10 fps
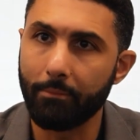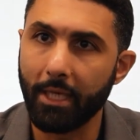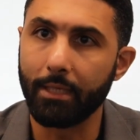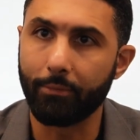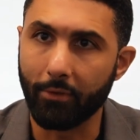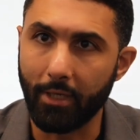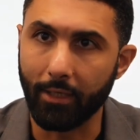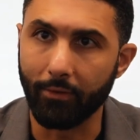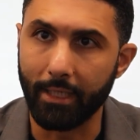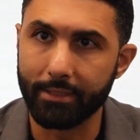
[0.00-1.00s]
made
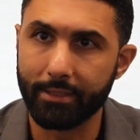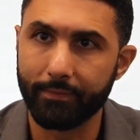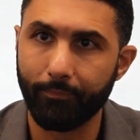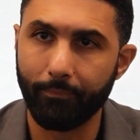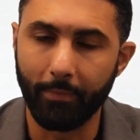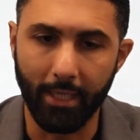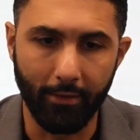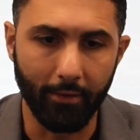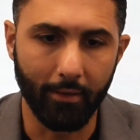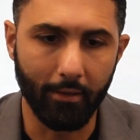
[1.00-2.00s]
progress, but
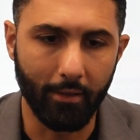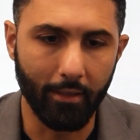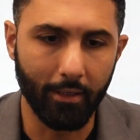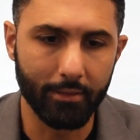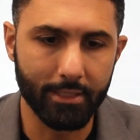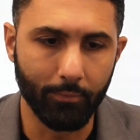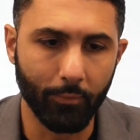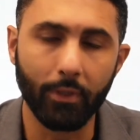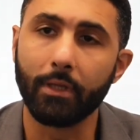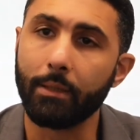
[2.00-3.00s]
there are some
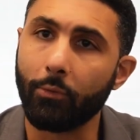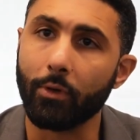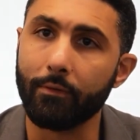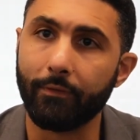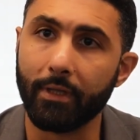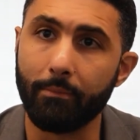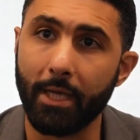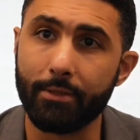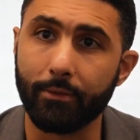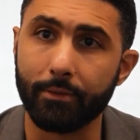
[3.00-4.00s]
really important
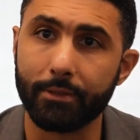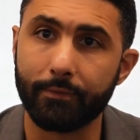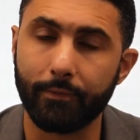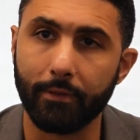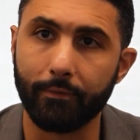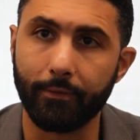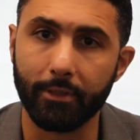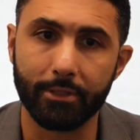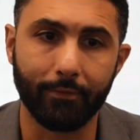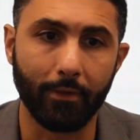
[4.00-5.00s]
fundamentals.
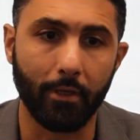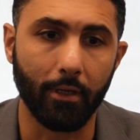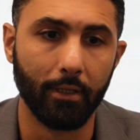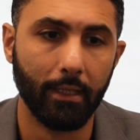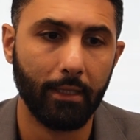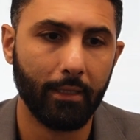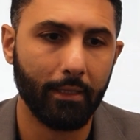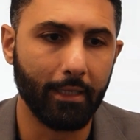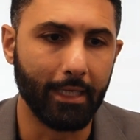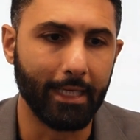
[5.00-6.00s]
First of all,
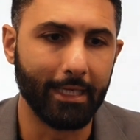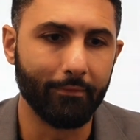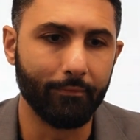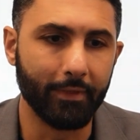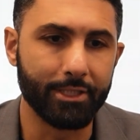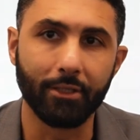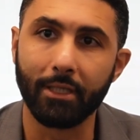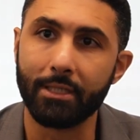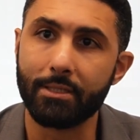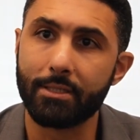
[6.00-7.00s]

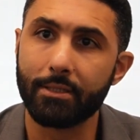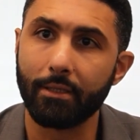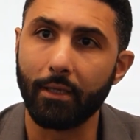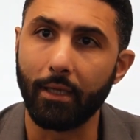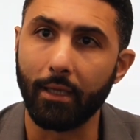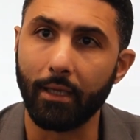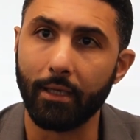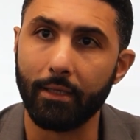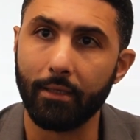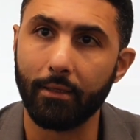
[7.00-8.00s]
vigilance
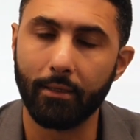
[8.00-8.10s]
and